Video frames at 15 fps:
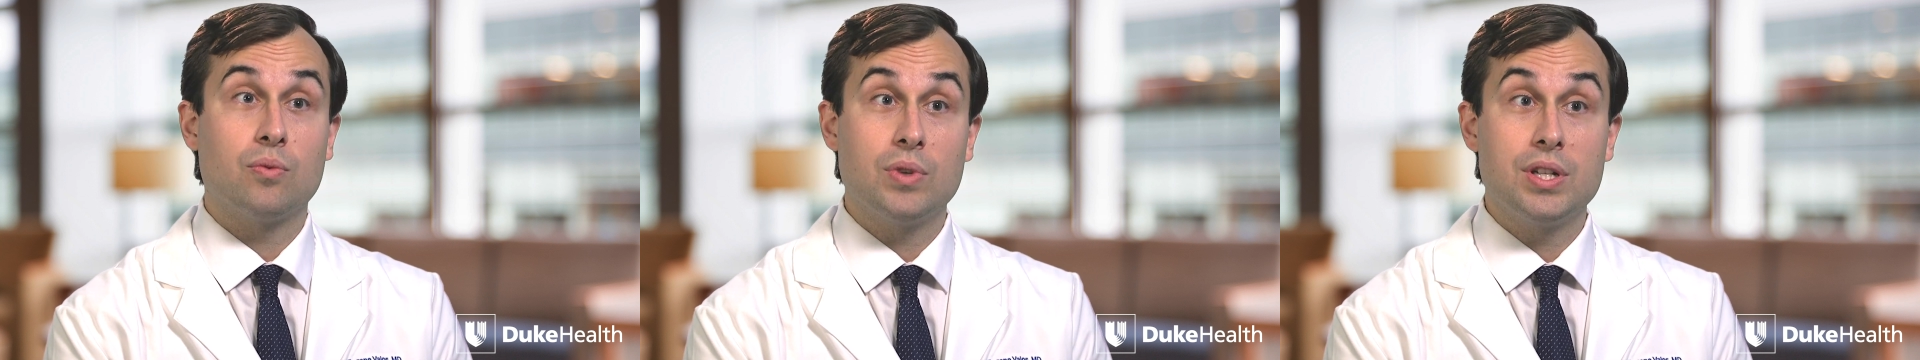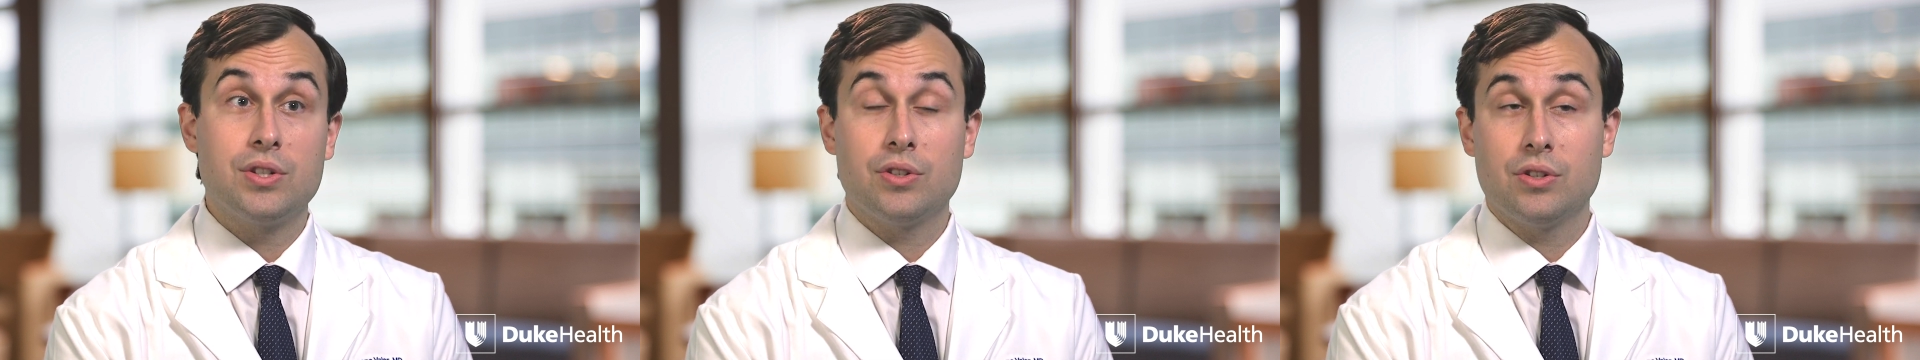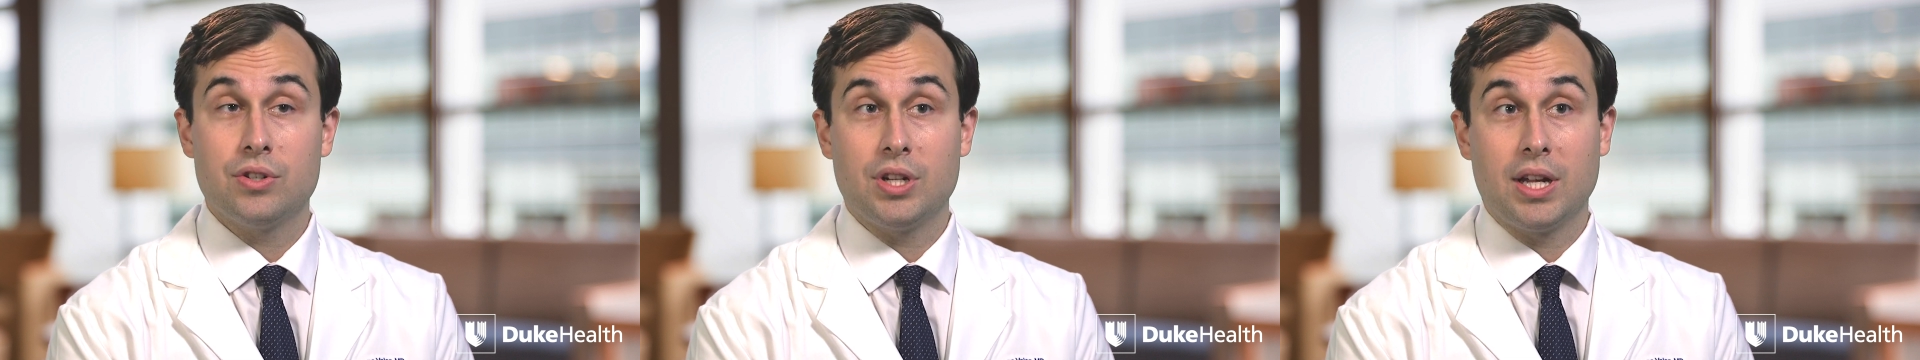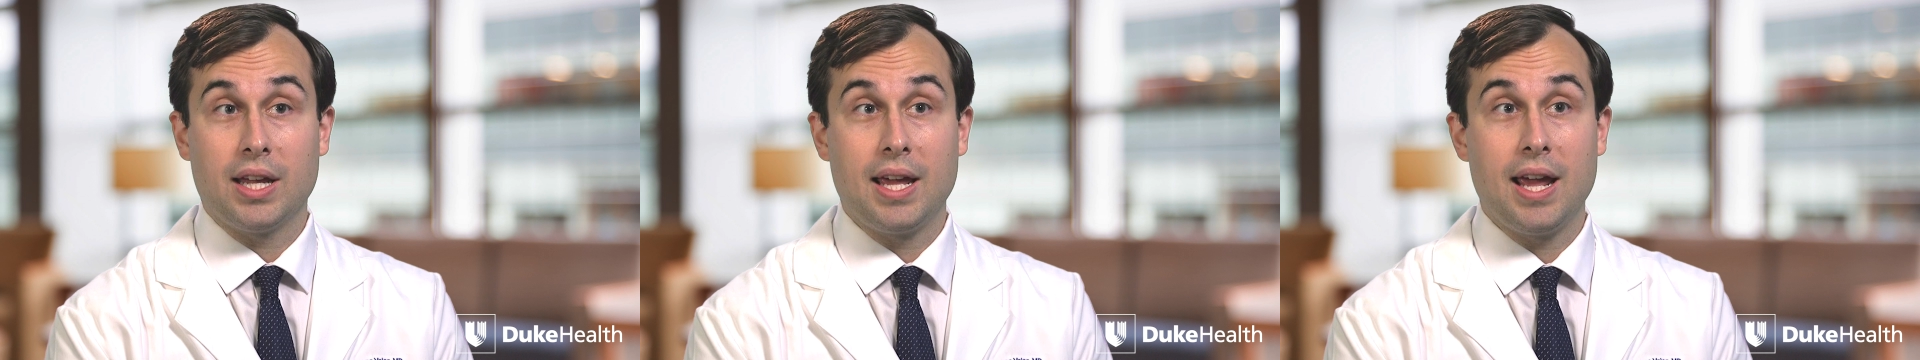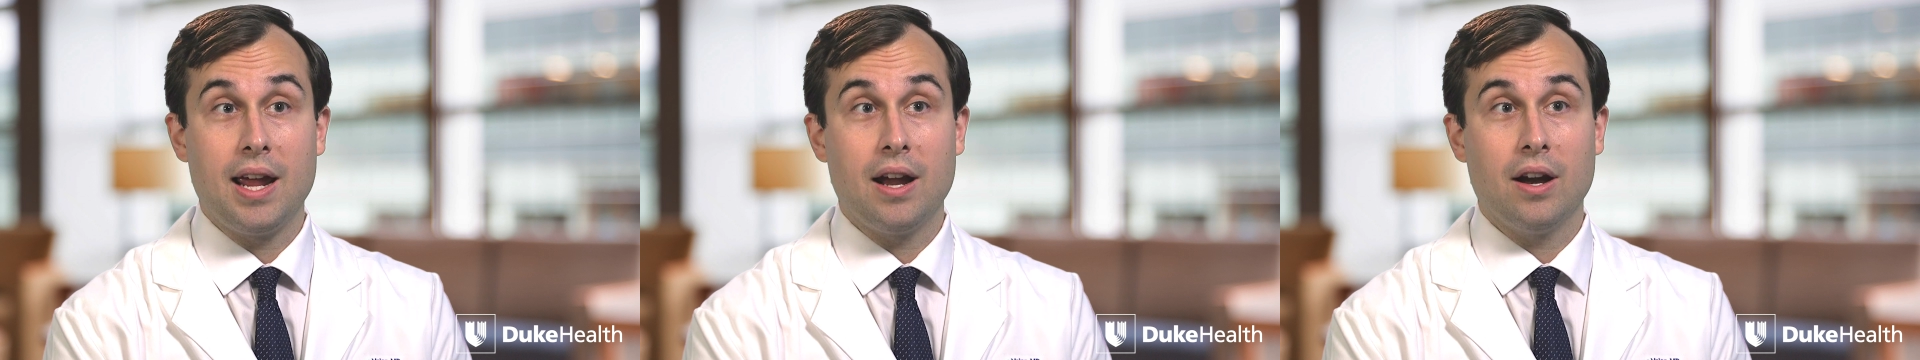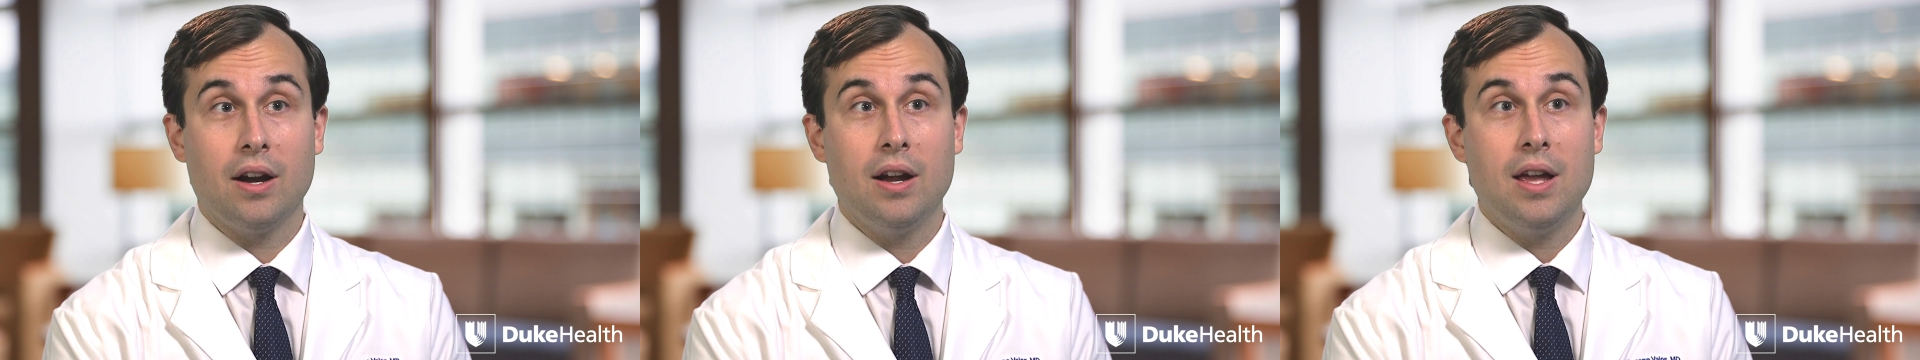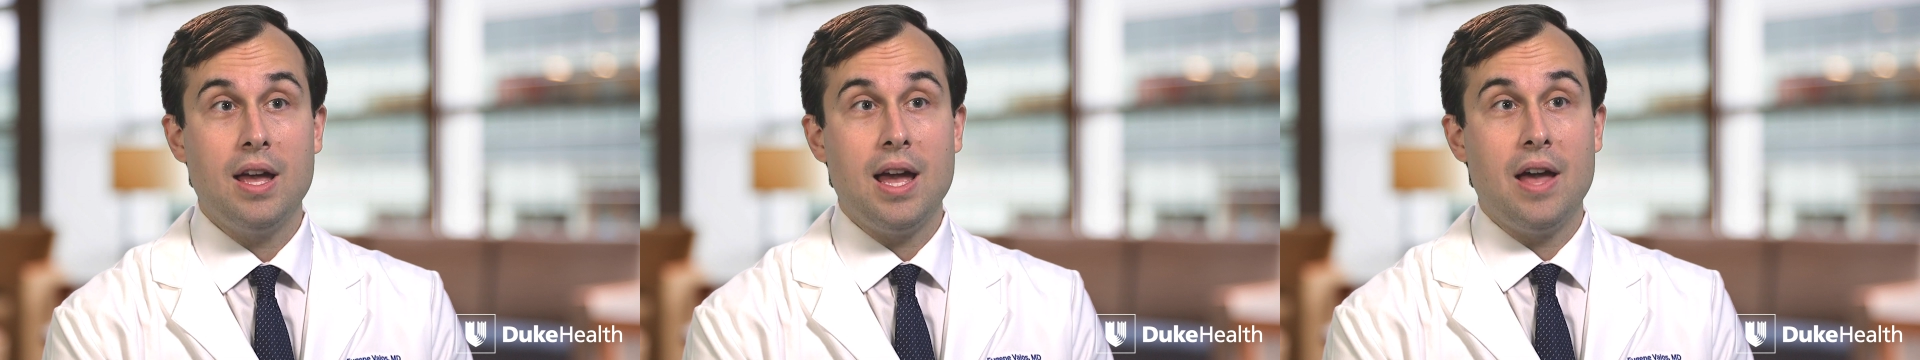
research, and care,